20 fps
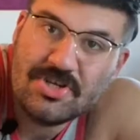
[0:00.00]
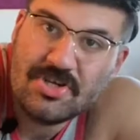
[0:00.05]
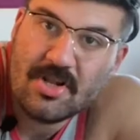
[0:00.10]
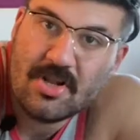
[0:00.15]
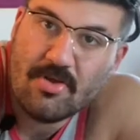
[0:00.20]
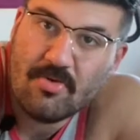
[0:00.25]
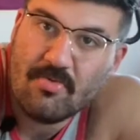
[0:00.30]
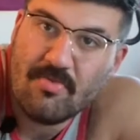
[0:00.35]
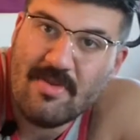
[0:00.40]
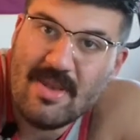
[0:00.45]

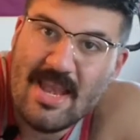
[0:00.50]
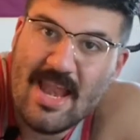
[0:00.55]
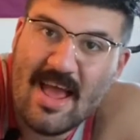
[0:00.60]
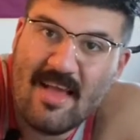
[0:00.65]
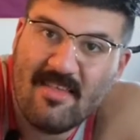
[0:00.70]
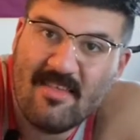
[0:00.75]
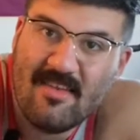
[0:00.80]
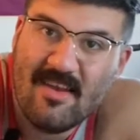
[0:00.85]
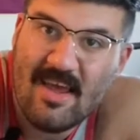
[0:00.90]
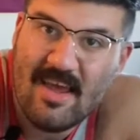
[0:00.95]
little
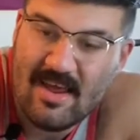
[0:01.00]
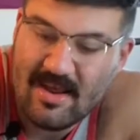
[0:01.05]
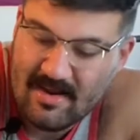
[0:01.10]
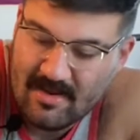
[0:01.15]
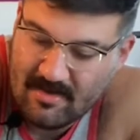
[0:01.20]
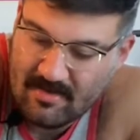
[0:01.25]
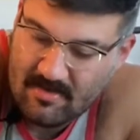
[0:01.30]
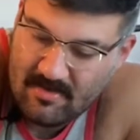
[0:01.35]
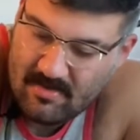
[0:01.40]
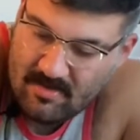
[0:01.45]
nest egg.
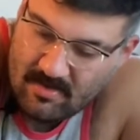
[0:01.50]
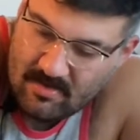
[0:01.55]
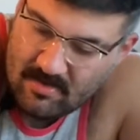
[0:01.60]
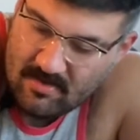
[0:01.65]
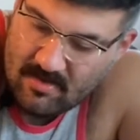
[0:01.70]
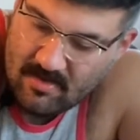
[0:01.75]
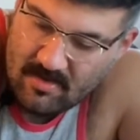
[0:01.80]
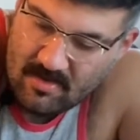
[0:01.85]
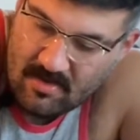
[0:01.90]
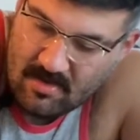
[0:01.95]

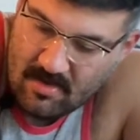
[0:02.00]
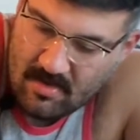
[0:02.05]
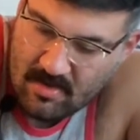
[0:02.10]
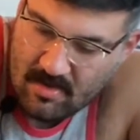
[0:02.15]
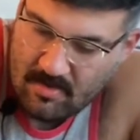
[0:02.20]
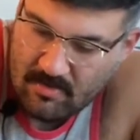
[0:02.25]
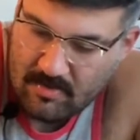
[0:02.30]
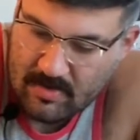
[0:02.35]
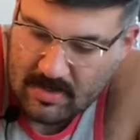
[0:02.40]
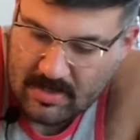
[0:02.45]

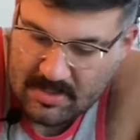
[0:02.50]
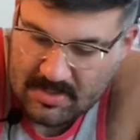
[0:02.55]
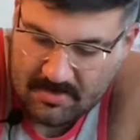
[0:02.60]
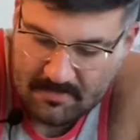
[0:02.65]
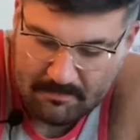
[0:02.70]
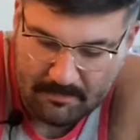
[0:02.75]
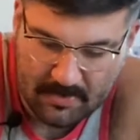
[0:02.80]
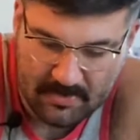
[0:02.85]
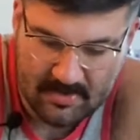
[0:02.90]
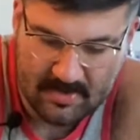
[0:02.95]
I can just
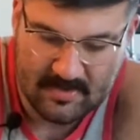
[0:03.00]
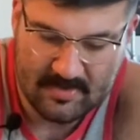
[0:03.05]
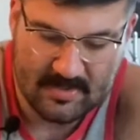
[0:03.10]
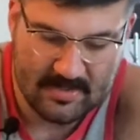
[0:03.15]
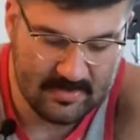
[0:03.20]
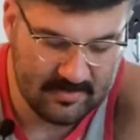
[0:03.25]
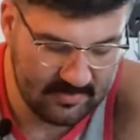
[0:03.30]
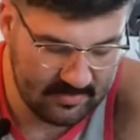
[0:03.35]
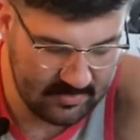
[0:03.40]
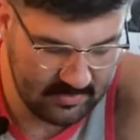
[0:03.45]
put the
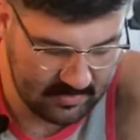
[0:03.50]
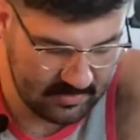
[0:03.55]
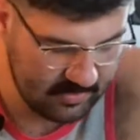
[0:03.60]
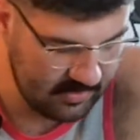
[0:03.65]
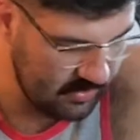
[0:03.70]
seeds in.